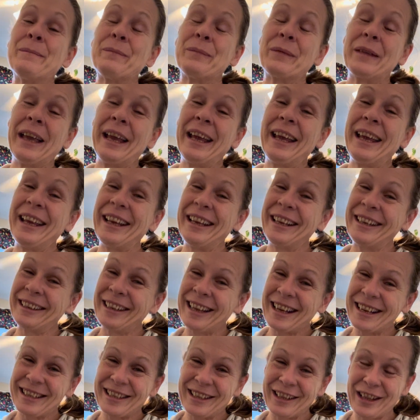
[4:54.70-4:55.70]
in
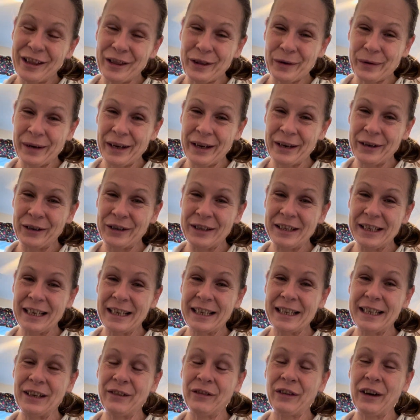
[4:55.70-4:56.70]
less than
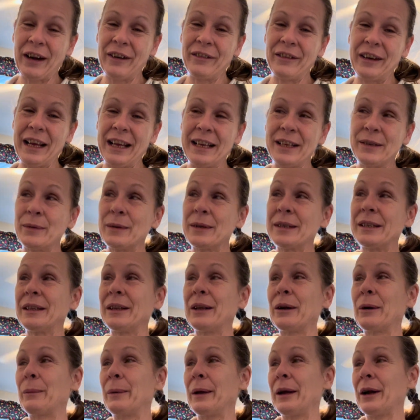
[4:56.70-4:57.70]
365 days was a
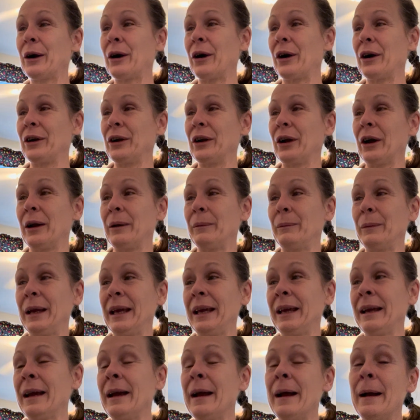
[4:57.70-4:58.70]
little bit hard on
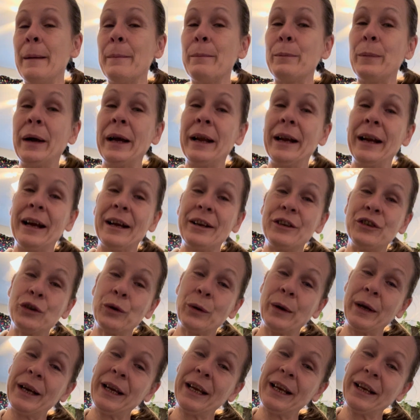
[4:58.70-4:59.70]
me. But
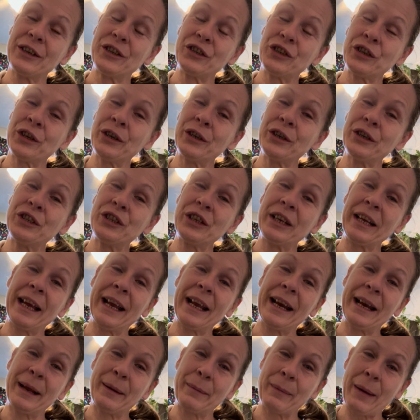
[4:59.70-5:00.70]
joining a church and
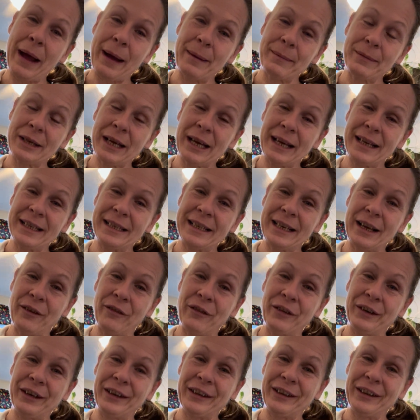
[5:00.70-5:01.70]
getting baptized
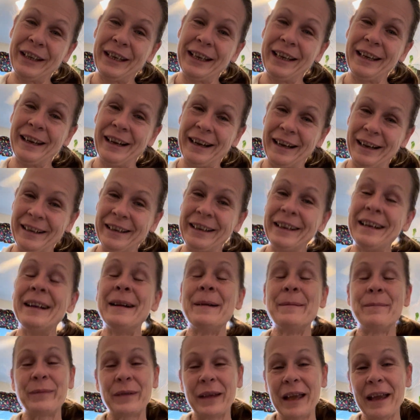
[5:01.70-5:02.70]
definitely
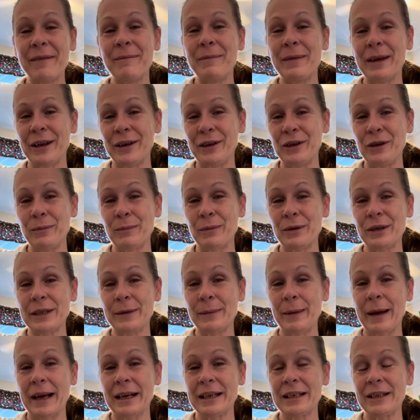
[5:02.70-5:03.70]
gave me a new
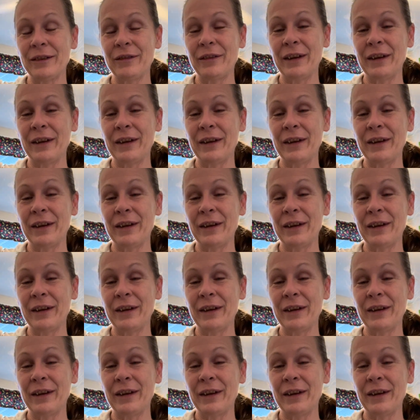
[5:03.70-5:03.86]
perspective